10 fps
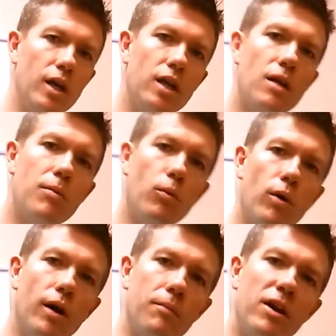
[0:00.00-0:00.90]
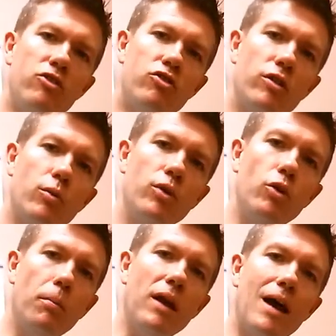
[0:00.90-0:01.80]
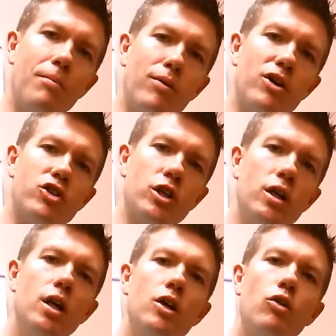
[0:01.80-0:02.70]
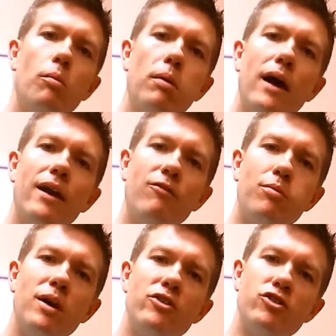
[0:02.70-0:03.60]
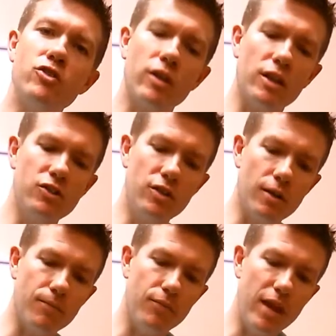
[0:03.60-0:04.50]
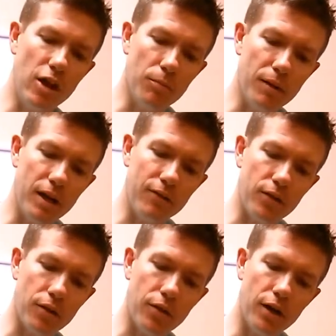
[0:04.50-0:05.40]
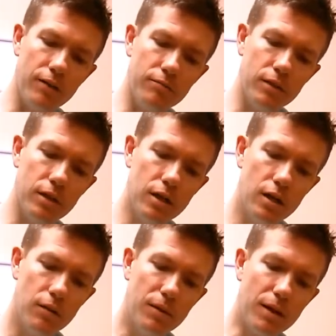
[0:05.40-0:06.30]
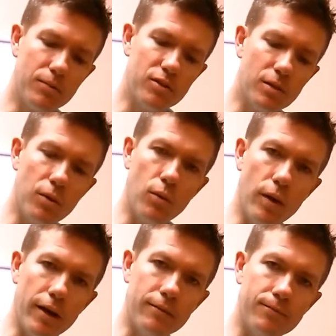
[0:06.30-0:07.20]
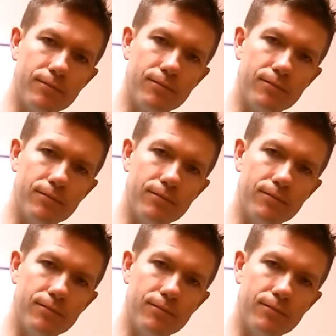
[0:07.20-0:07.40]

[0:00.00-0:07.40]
Number one, make sure that when you apply pressure, you apply enough pressure so at least the nail bed of your thumb becomes somewhat white.